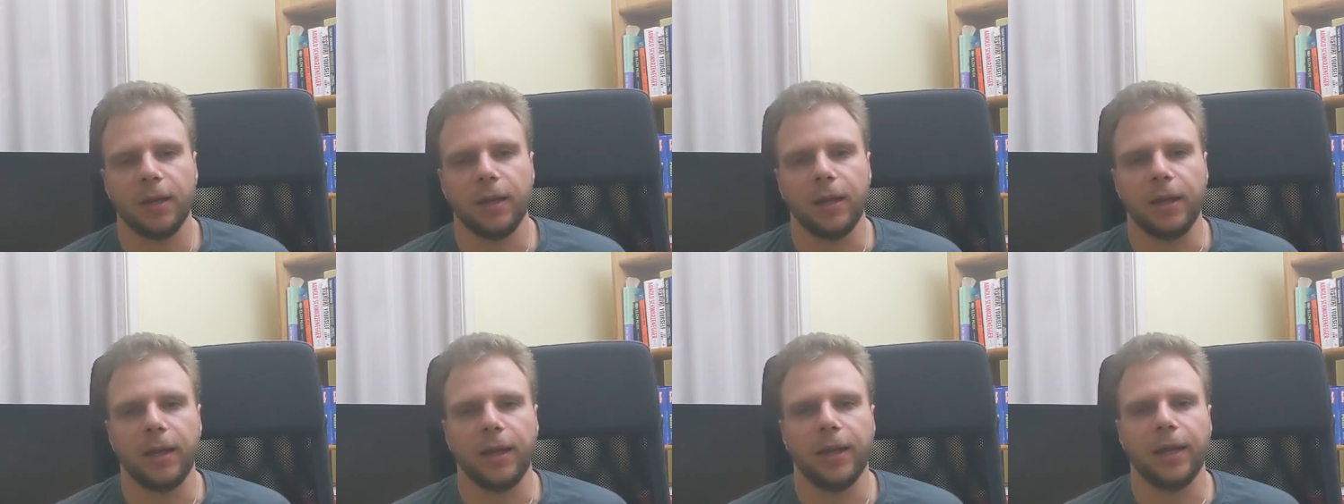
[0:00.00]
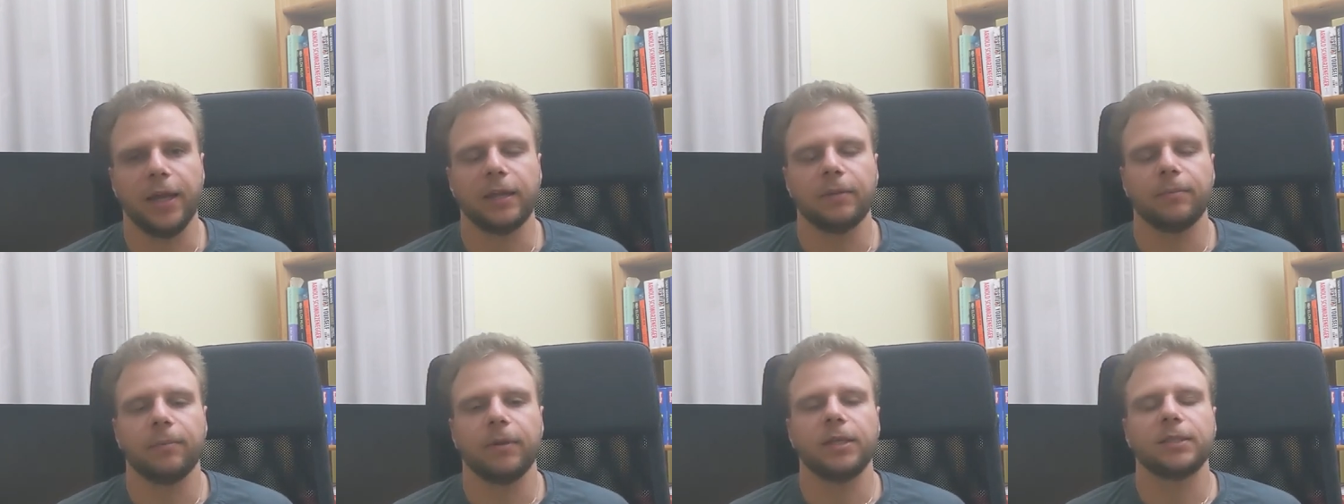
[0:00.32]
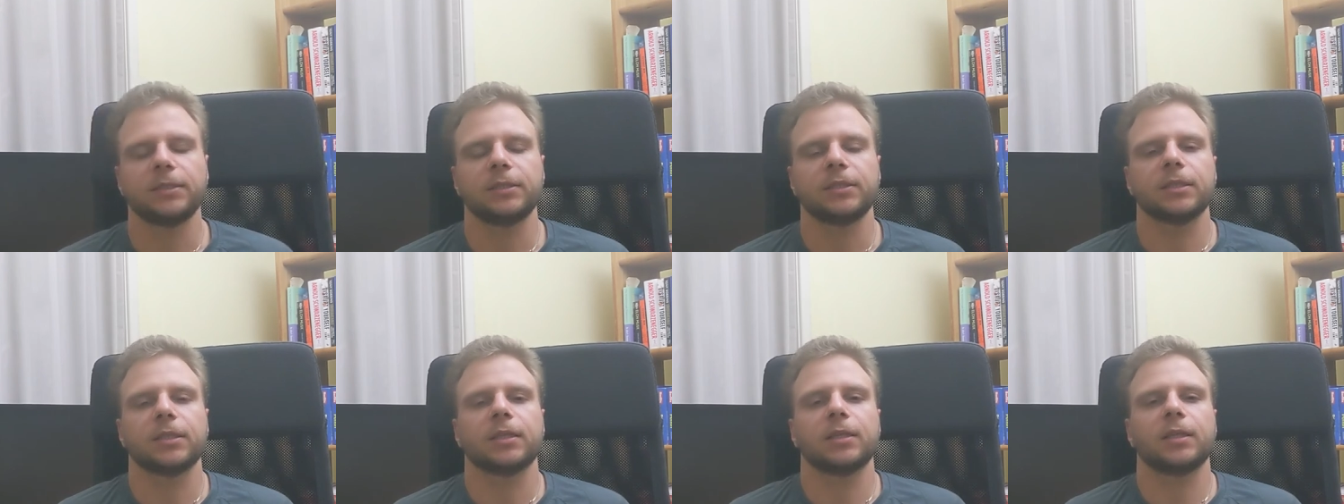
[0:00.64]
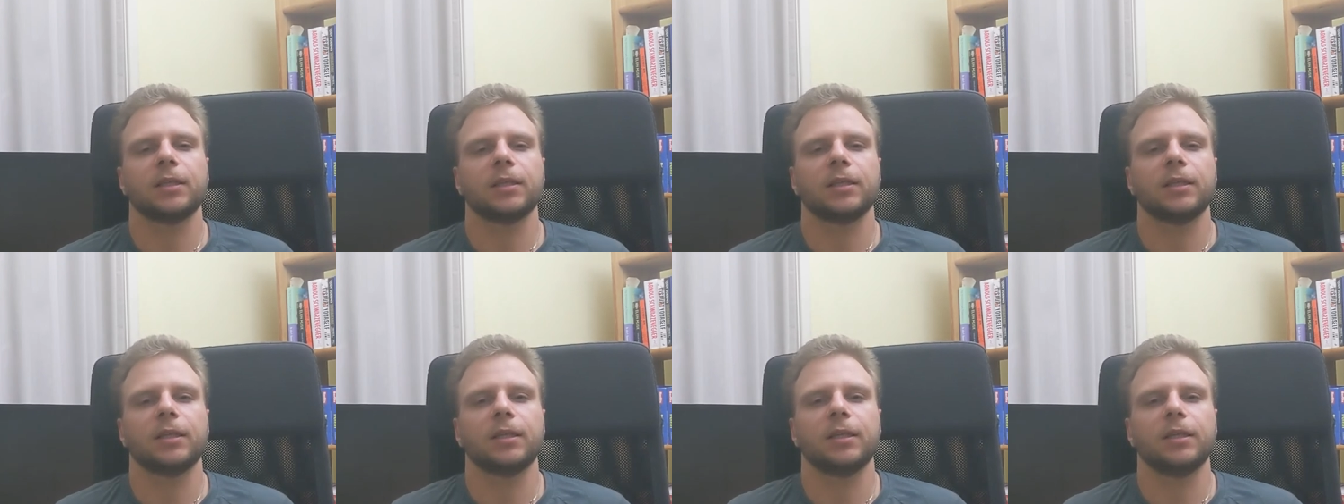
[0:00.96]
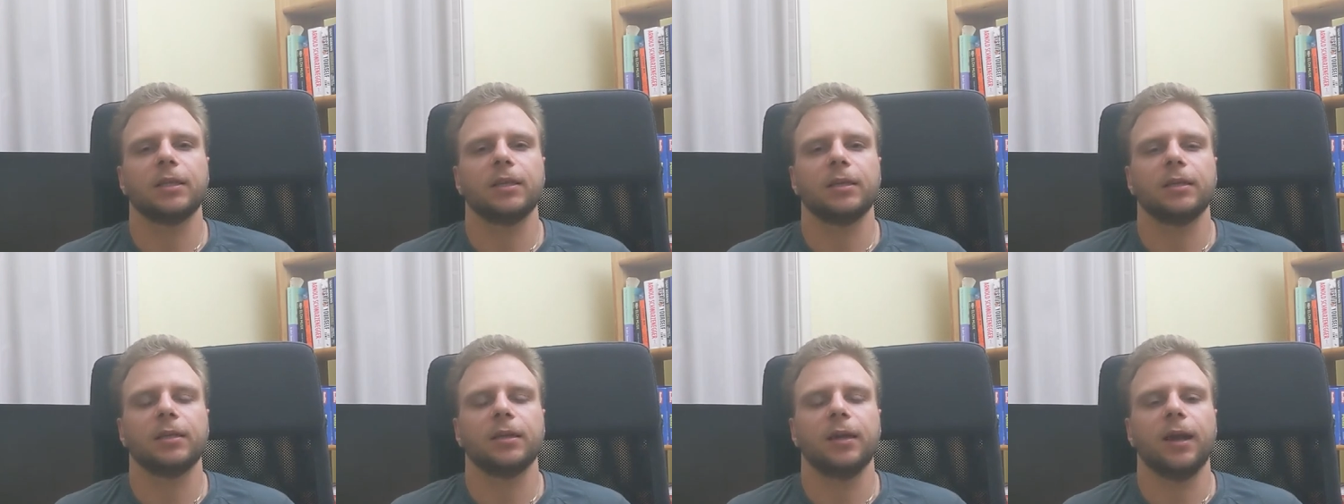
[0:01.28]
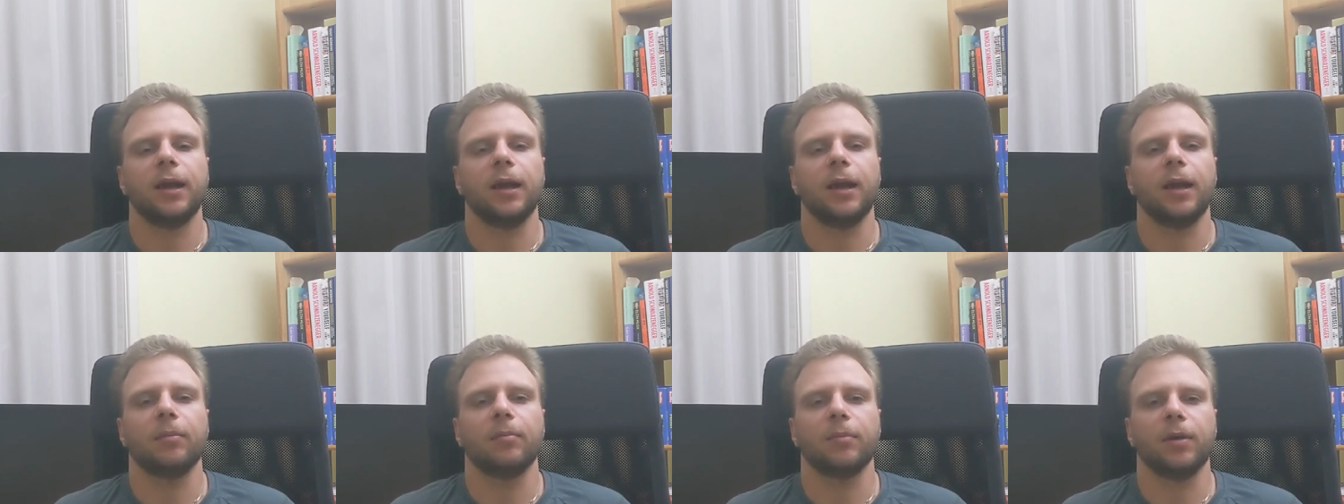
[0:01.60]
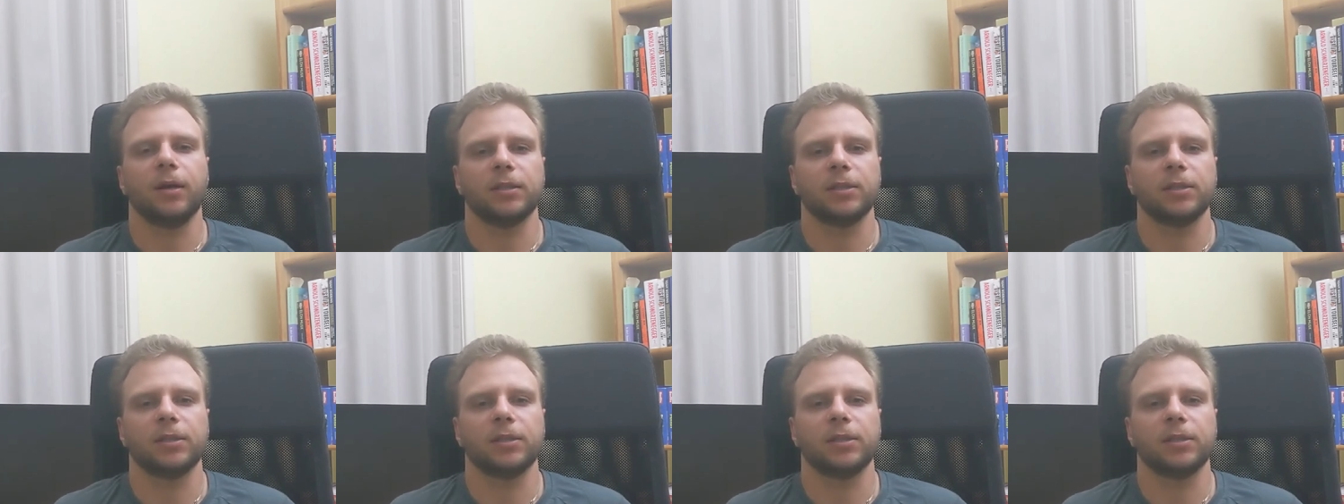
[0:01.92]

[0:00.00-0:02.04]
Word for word: And basically, um,